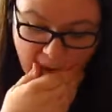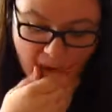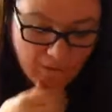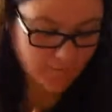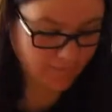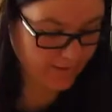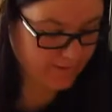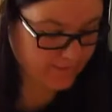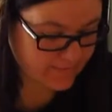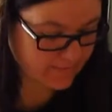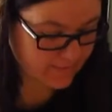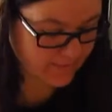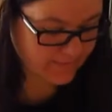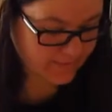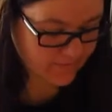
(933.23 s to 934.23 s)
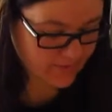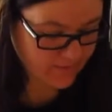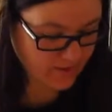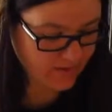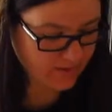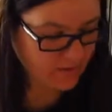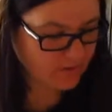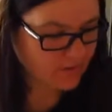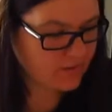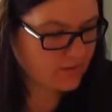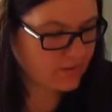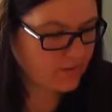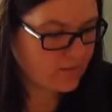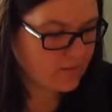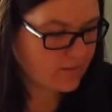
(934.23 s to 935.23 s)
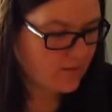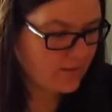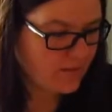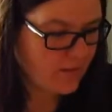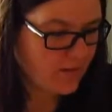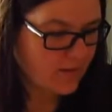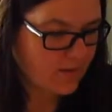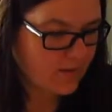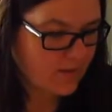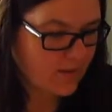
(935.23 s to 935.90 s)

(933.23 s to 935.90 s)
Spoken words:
All right, so next one, we